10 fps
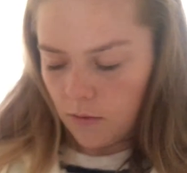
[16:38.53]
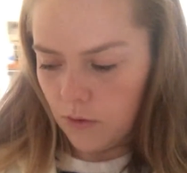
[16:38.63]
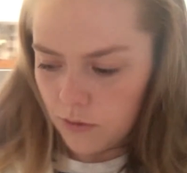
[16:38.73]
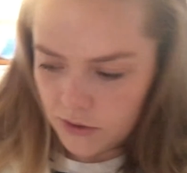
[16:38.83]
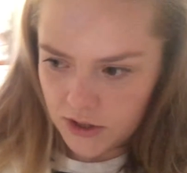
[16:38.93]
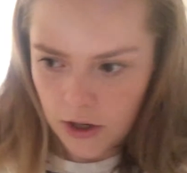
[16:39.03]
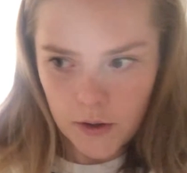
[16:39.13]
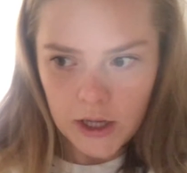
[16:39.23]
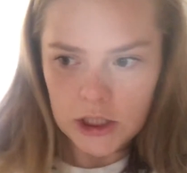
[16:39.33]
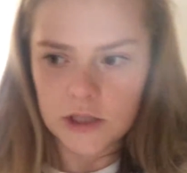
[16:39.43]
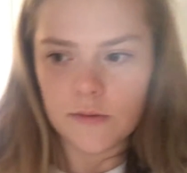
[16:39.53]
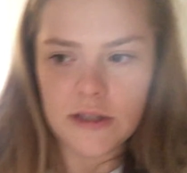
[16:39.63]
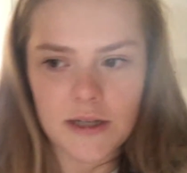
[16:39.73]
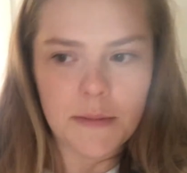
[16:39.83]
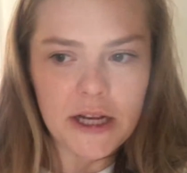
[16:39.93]
also, I just
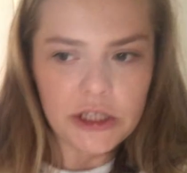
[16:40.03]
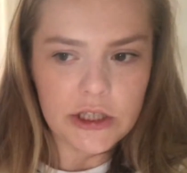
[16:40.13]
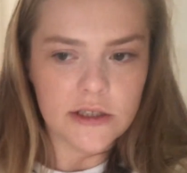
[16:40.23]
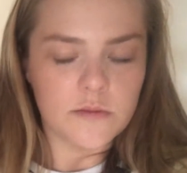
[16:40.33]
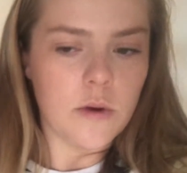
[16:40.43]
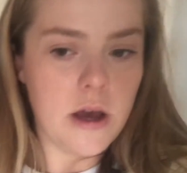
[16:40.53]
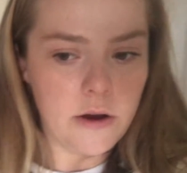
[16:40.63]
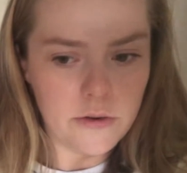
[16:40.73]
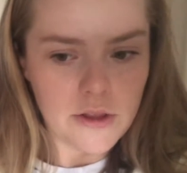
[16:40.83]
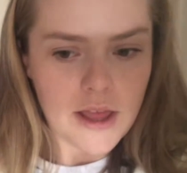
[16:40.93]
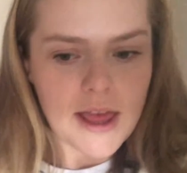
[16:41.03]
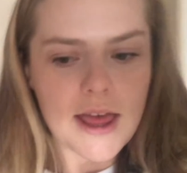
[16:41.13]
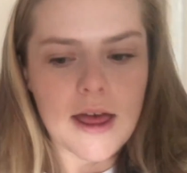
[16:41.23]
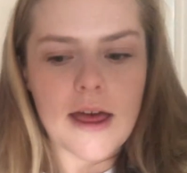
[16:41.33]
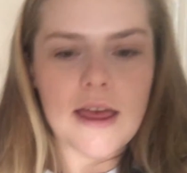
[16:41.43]
wanted to mention as well,
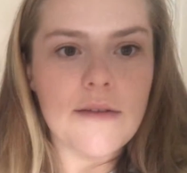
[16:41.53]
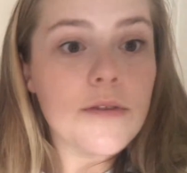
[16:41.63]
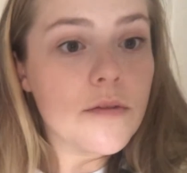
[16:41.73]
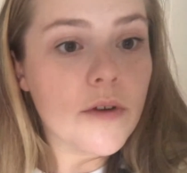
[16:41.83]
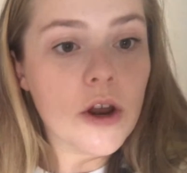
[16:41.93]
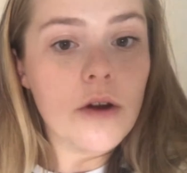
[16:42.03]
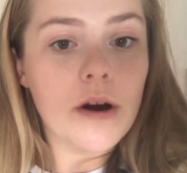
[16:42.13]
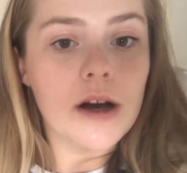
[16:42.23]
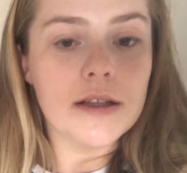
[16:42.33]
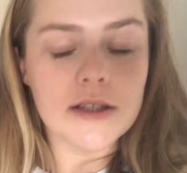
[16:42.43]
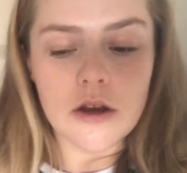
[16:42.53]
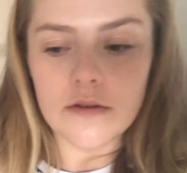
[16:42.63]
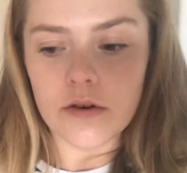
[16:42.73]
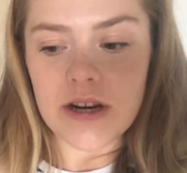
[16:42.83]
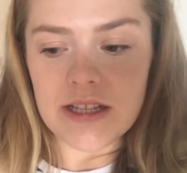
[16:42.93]
if you follow us
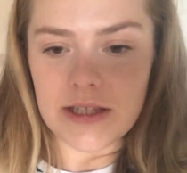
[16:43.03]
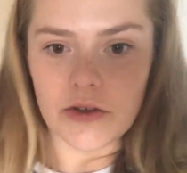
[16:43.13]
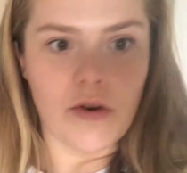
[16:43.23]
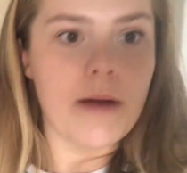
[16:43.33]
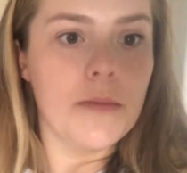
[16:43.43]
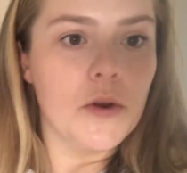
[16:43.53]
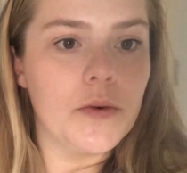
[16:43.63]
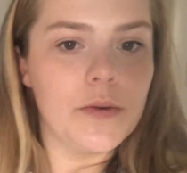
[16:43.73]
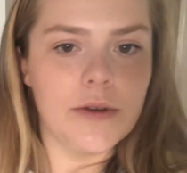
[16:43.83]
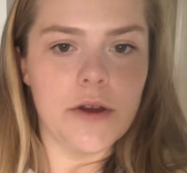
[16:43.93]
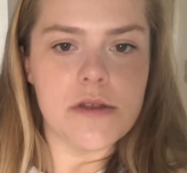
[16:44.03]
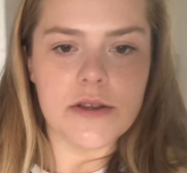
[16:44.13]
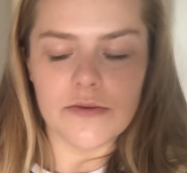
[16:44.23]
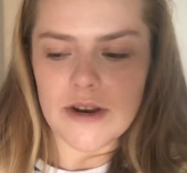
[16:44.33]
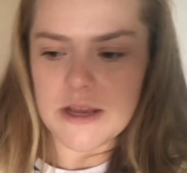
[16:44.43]
over on Instagram, you'll know
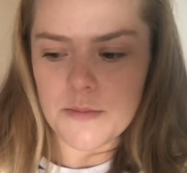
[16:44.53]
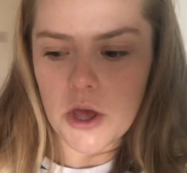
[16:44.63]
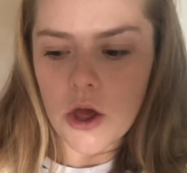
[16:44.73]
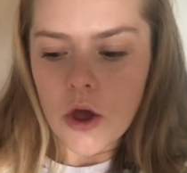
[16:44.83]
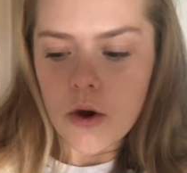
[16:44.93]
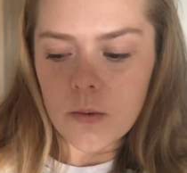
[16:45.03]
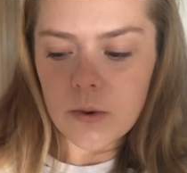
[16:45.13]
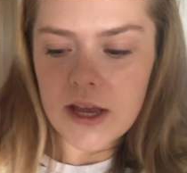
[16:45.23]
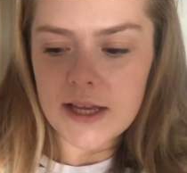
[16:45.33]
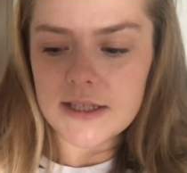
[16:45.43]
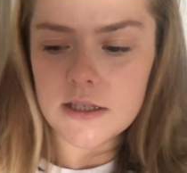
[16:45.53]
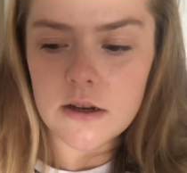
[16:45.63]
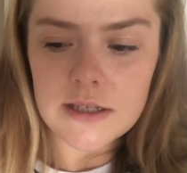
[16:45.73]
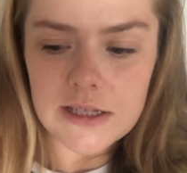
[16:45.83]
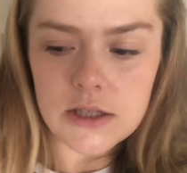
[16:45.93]
this already, but we're
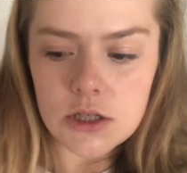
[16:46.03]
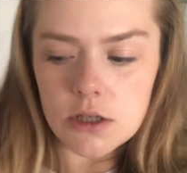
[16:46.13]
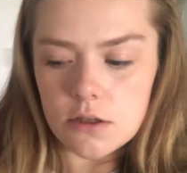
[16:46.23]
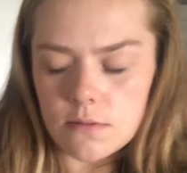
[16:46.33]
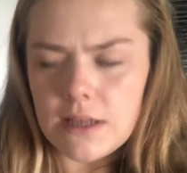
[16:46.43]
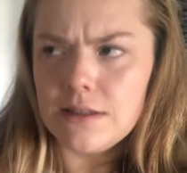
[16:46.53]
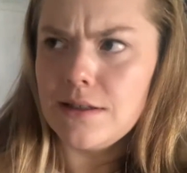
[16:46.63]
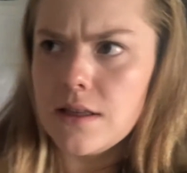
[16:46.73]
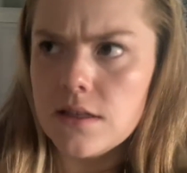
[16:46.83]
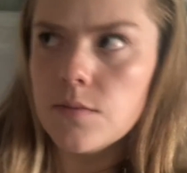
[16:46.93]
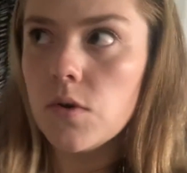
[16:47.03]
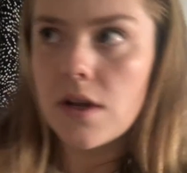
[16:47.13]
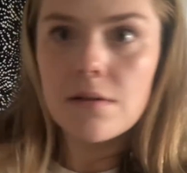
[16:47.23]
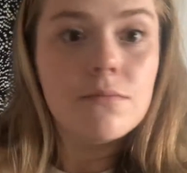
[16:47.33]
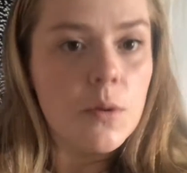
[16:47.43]
starting to, as I said this
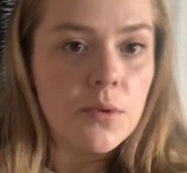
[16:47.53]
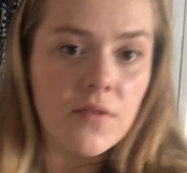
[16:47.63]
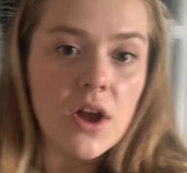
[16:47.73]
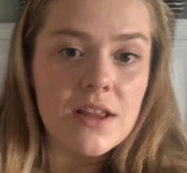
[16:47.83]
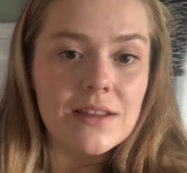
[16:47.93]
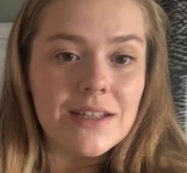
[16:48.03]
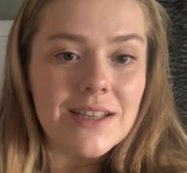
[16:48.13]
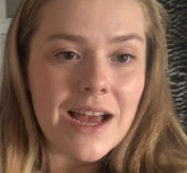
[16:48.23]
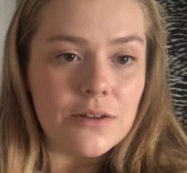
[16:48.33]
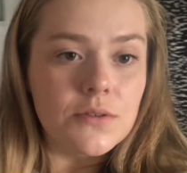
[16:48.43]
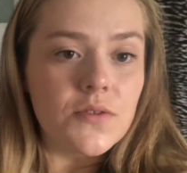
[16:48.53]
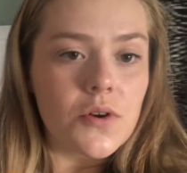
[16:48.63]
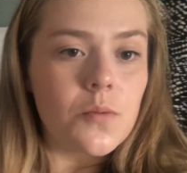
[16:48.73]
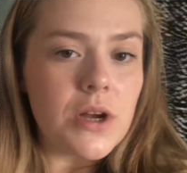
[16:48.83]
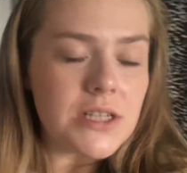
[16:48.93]
morning, we're providing these candles
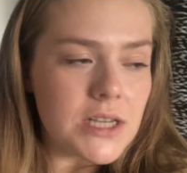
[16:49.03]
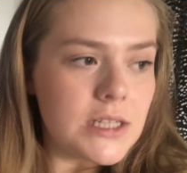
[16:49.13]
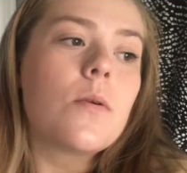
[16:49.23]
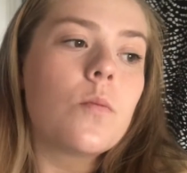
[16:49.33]
for a wedding.